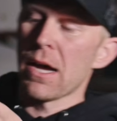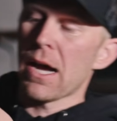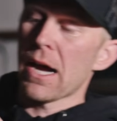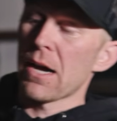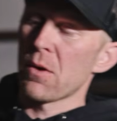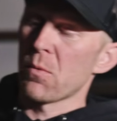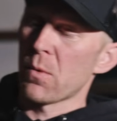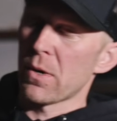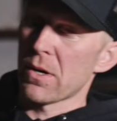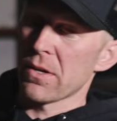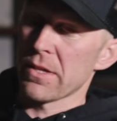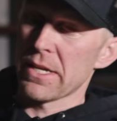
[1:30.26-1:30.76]
I
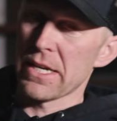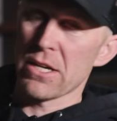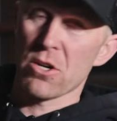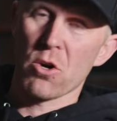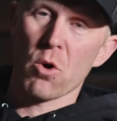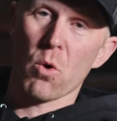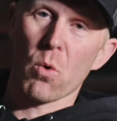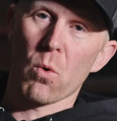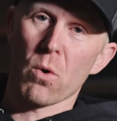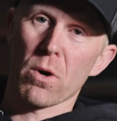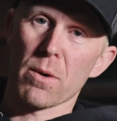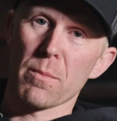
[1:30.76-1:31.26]
wear the
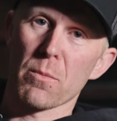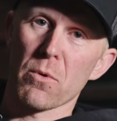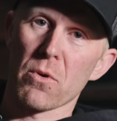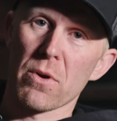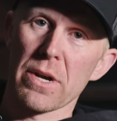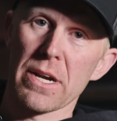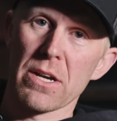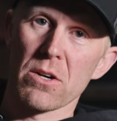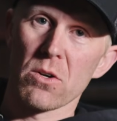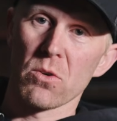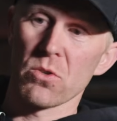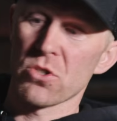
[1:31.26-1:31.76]
Core
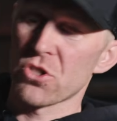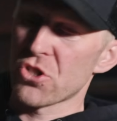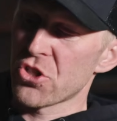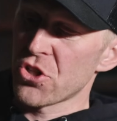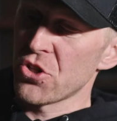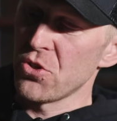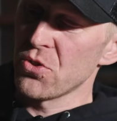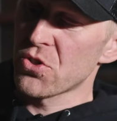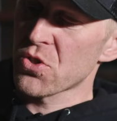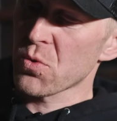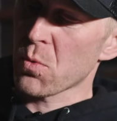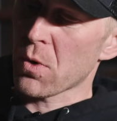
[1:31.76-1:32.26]
Merino
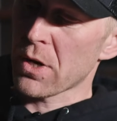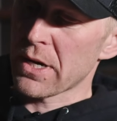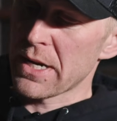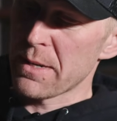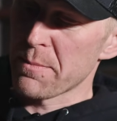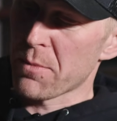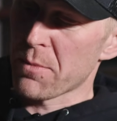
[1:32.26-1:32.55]
220